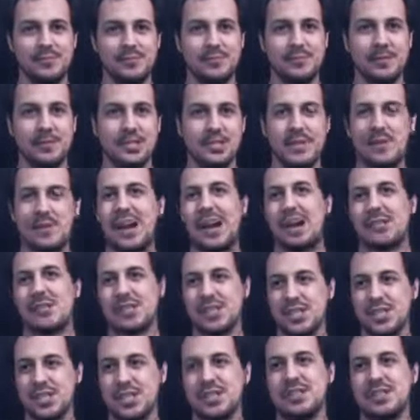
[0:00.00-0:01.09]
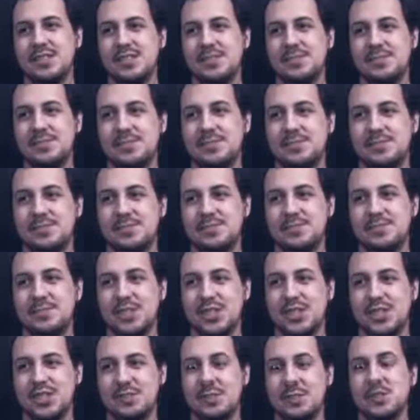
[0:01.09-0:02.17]
which is a power which
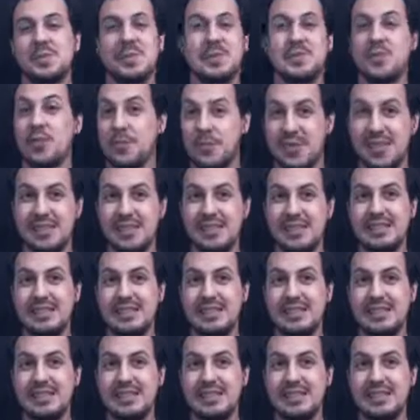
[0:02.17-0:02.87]
is supposed to be forbidden.